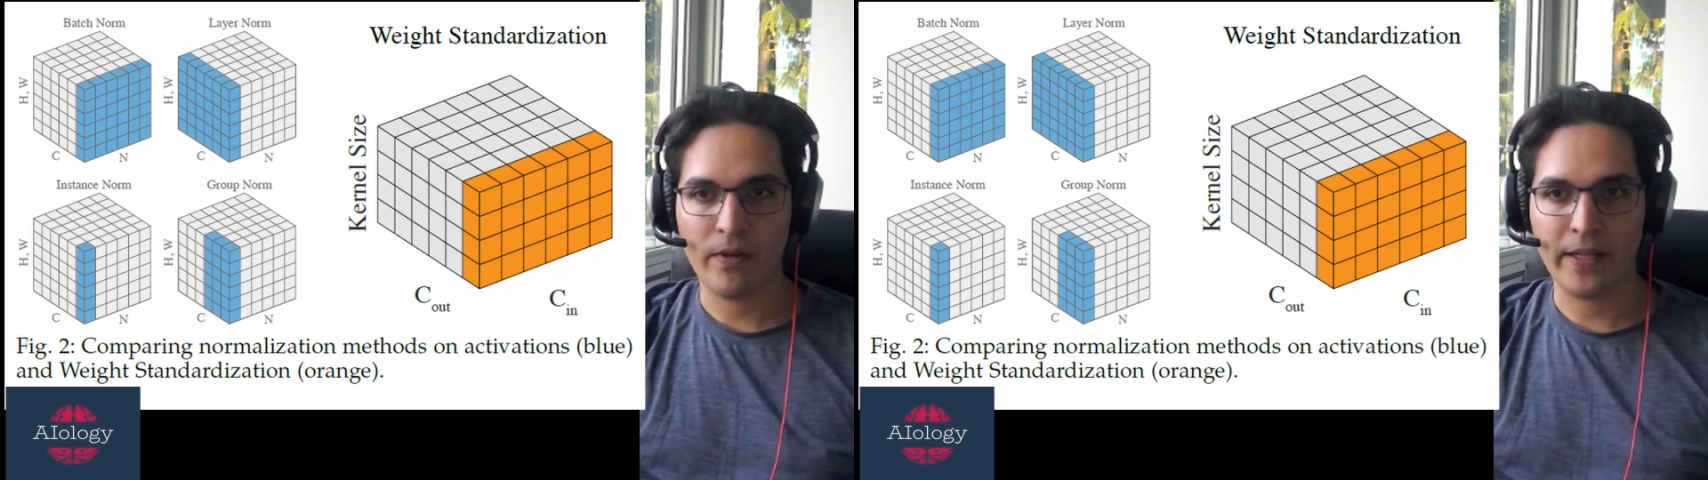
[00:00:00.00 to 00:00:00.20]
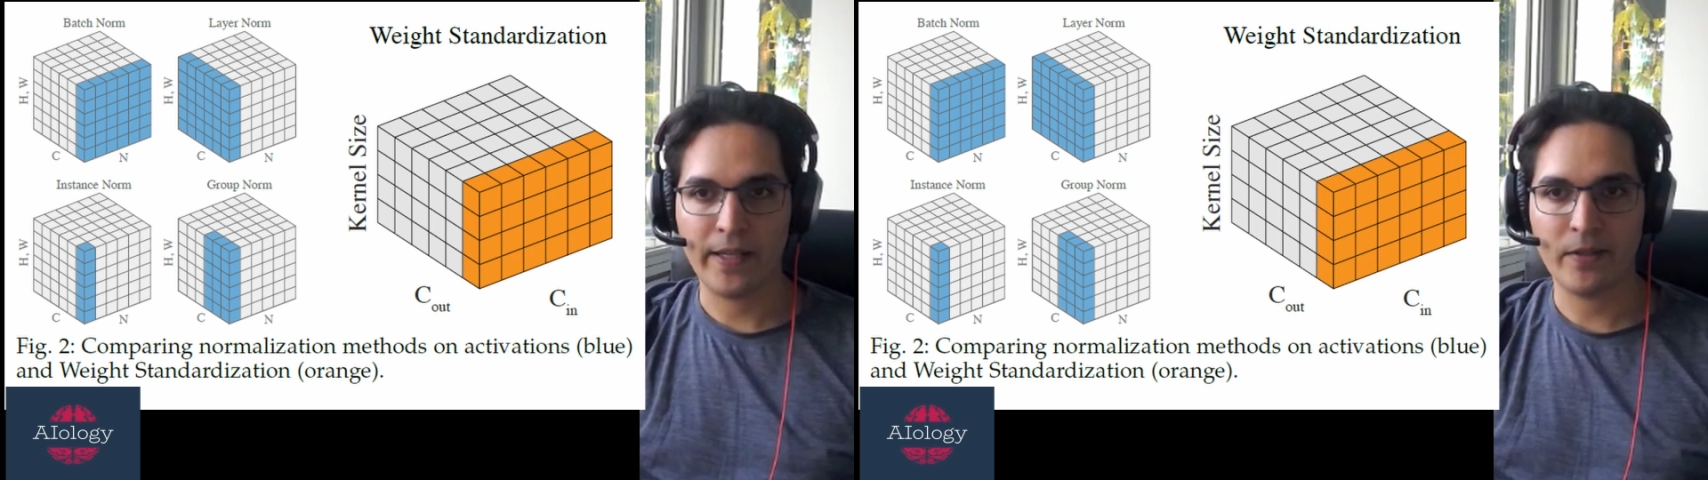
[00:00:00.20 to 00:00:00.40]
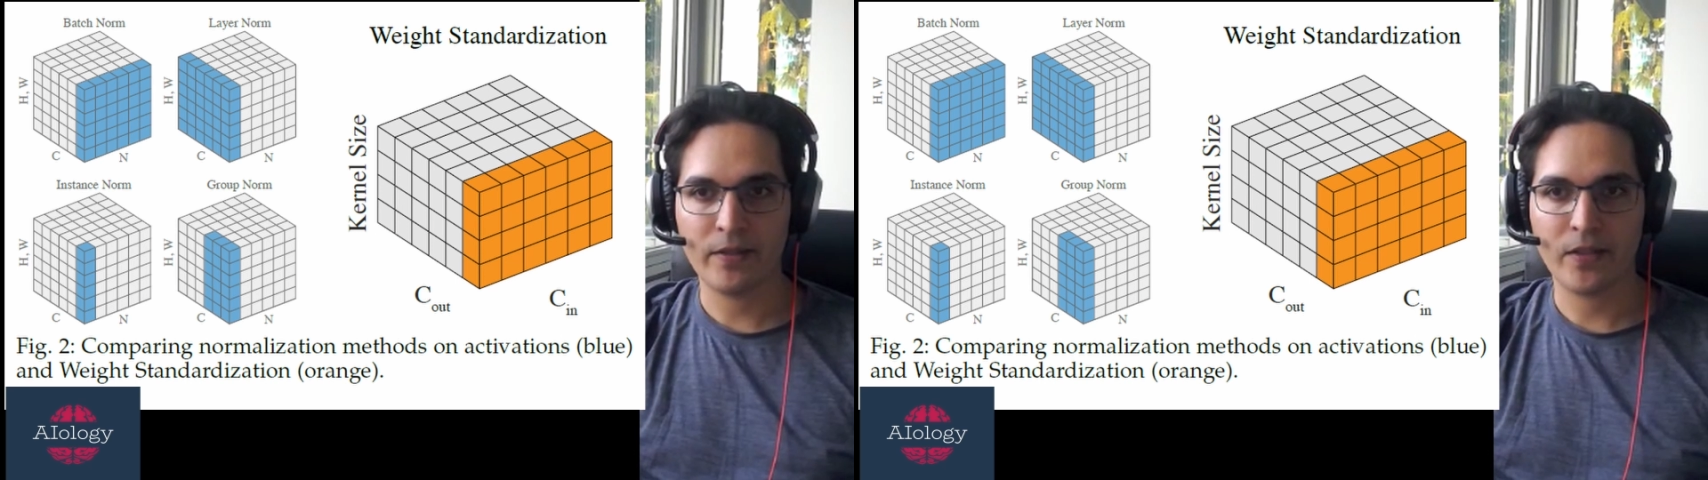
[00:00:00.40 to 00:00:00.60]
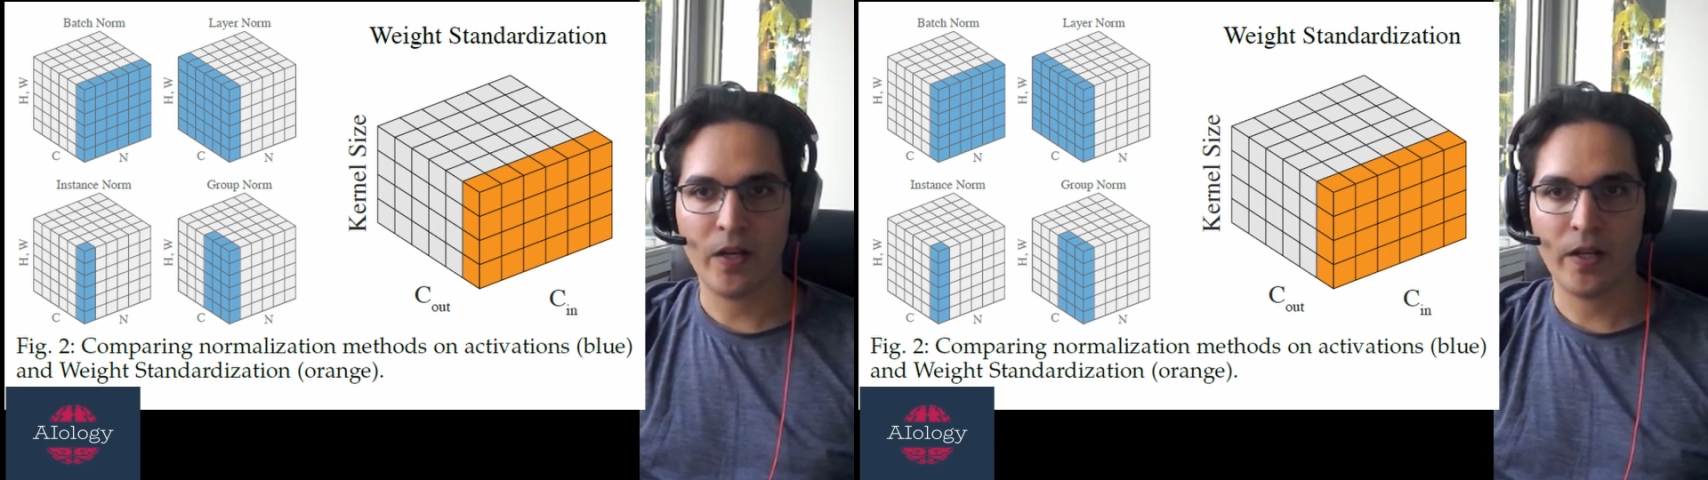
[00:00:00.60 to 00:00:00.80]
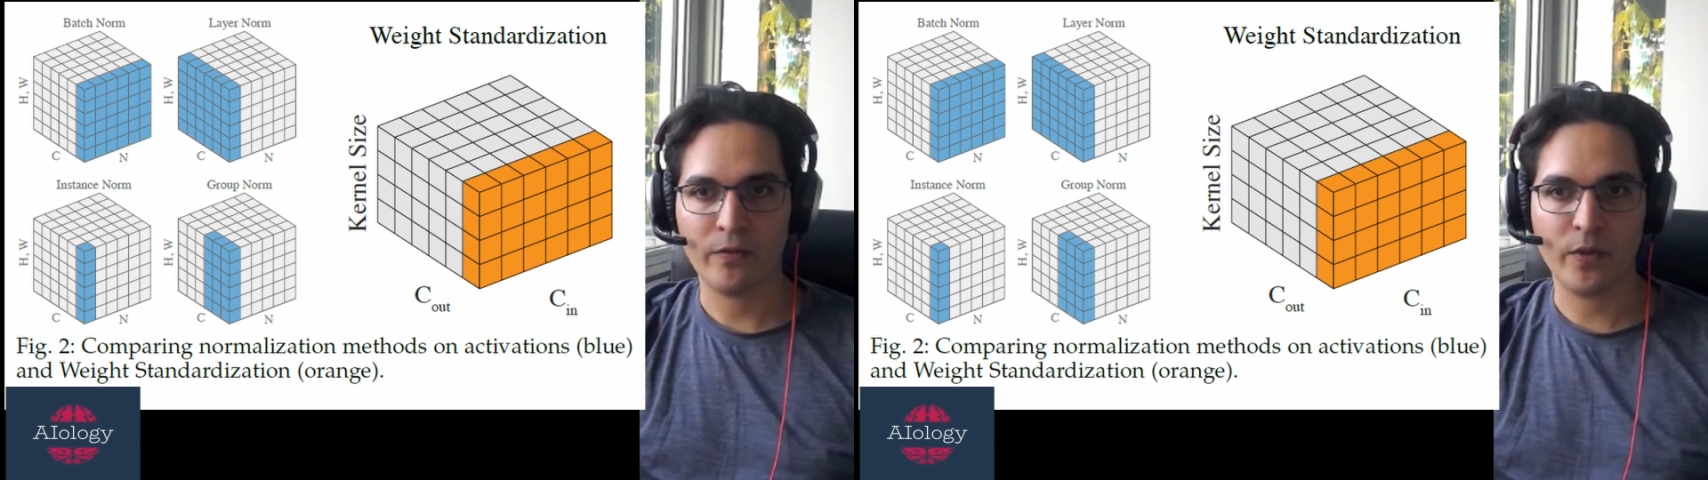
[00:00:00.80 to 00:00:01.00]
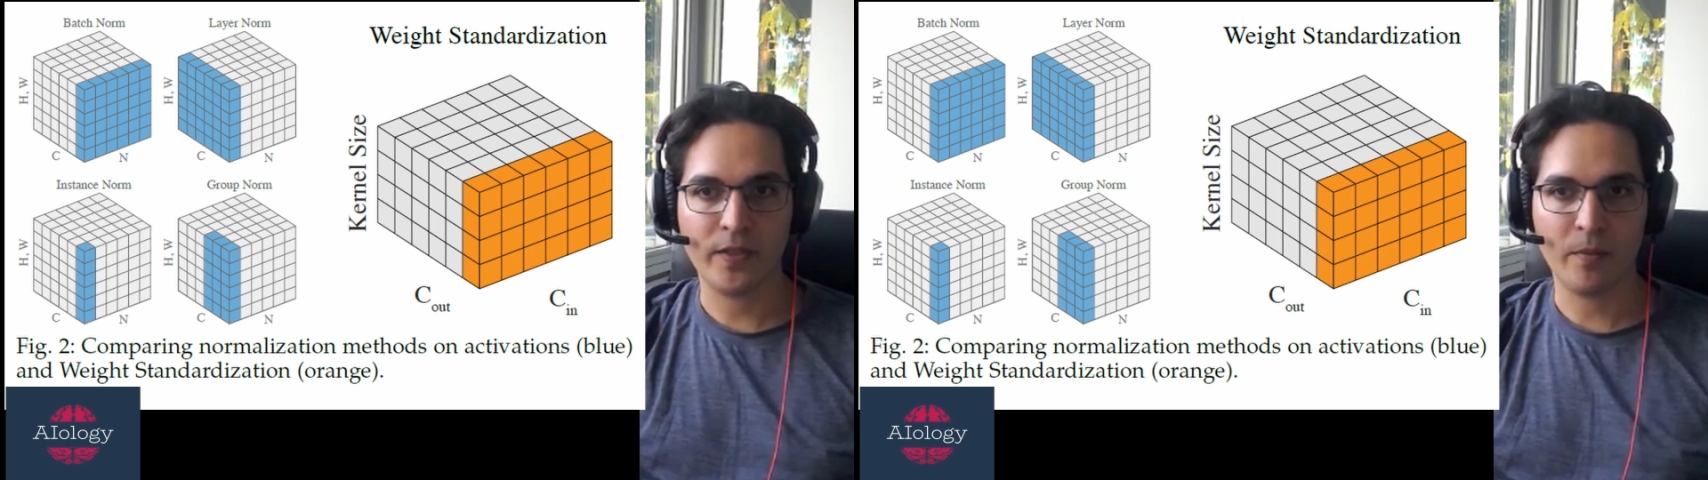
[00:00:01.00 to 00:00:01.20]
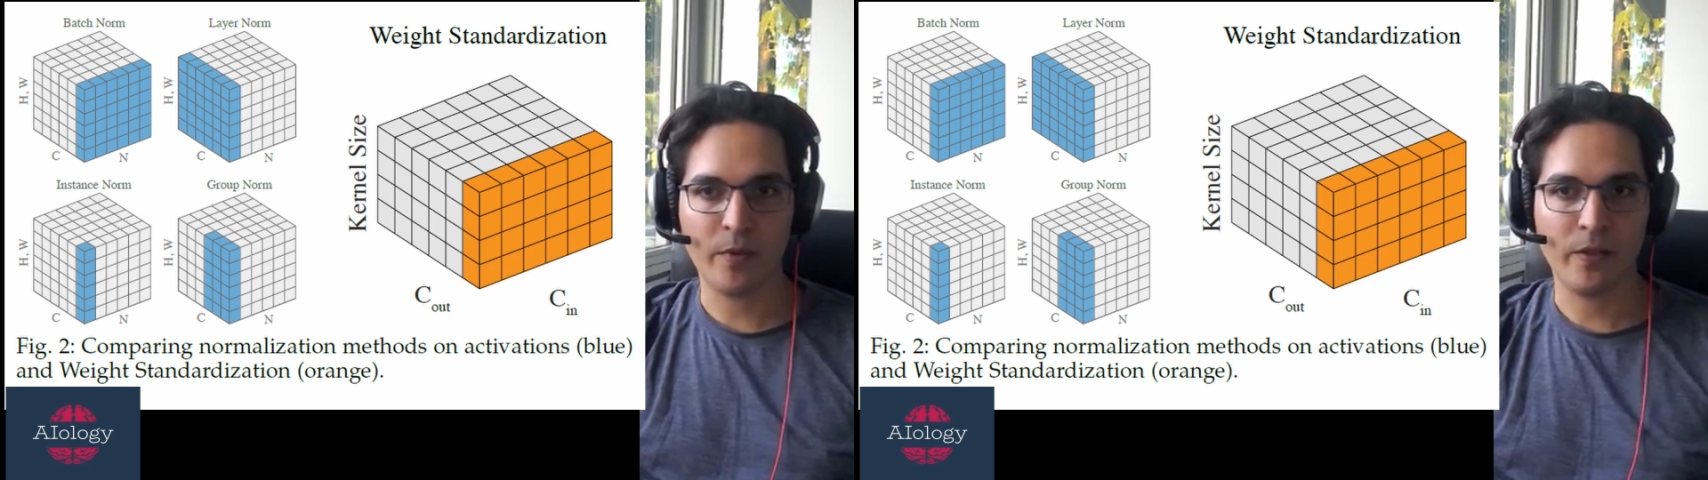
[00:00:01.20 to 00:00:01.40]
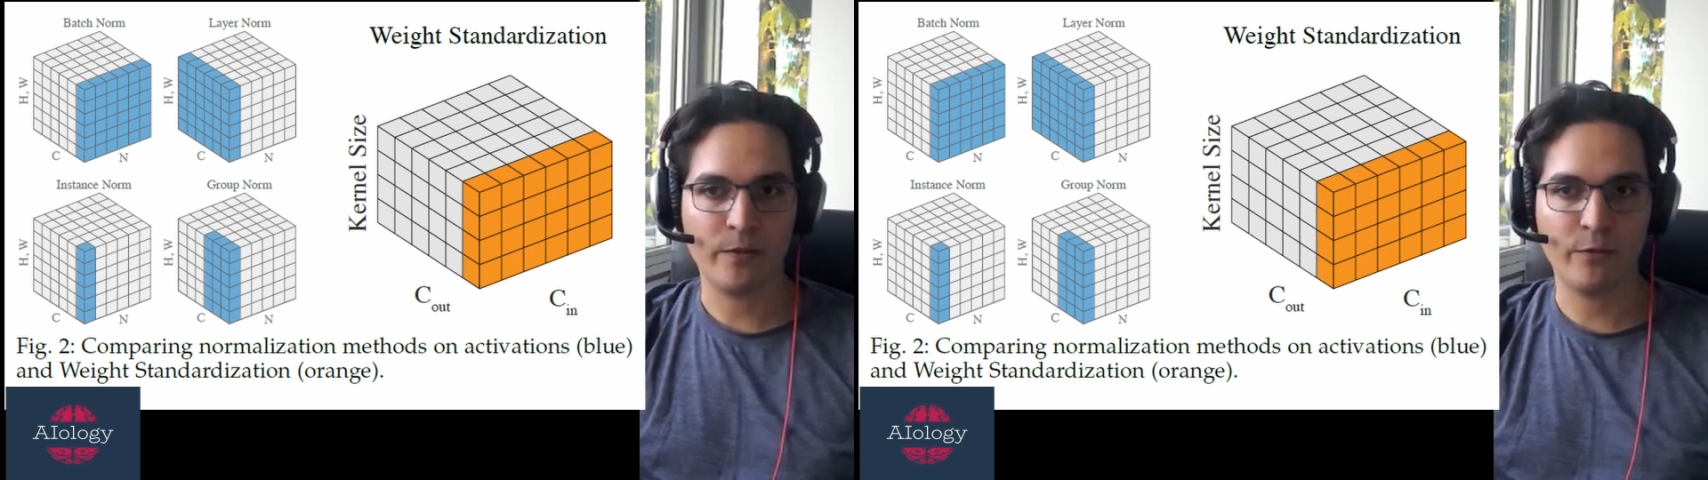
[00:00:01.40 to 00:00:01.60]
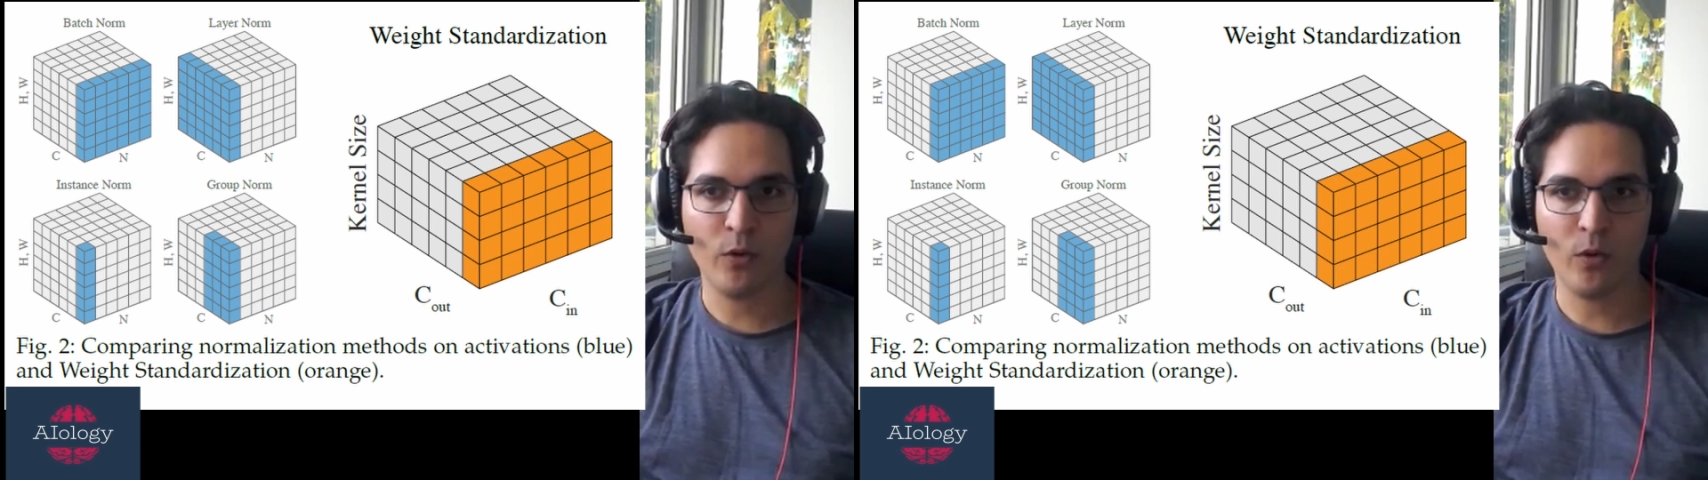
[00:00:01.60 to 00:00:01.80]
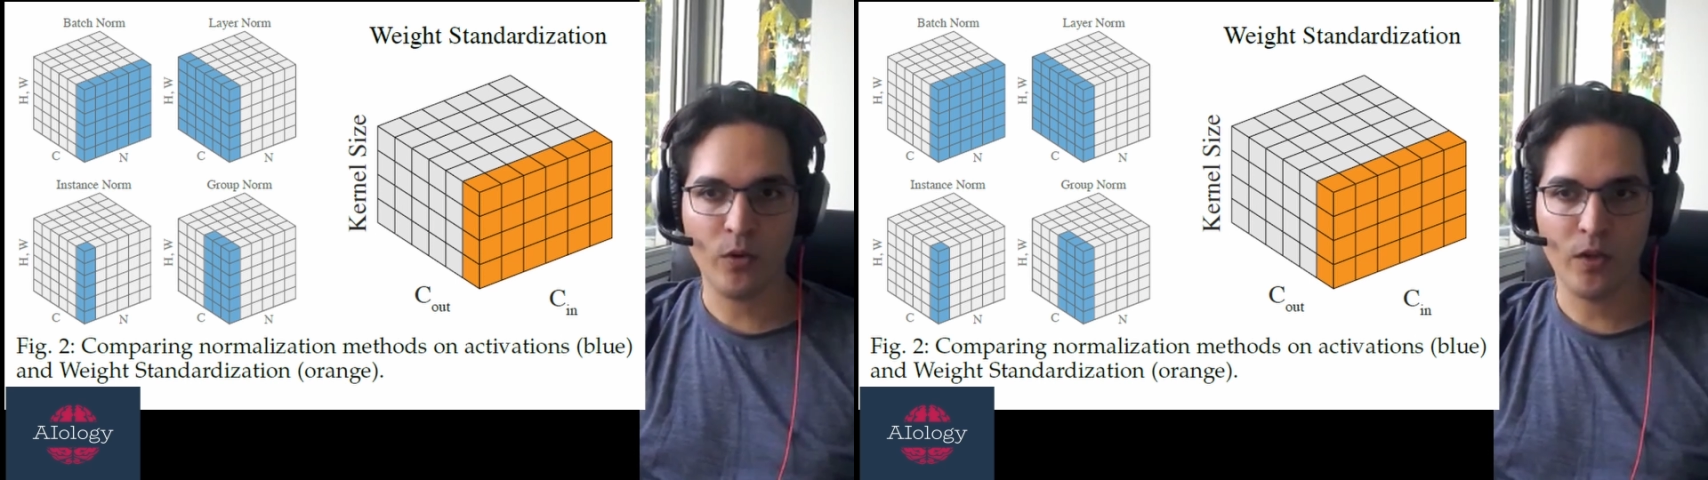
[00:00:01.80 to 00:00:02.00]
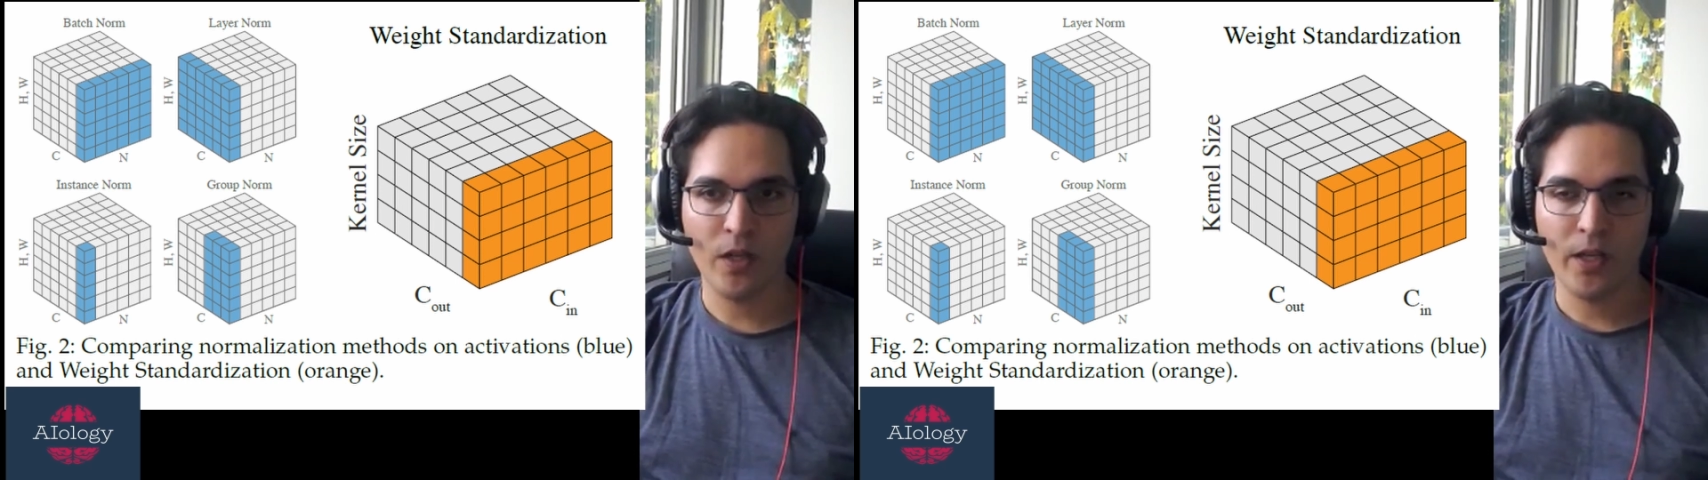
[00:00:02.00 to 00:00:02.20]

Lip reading: and kernel size, for example, is 4,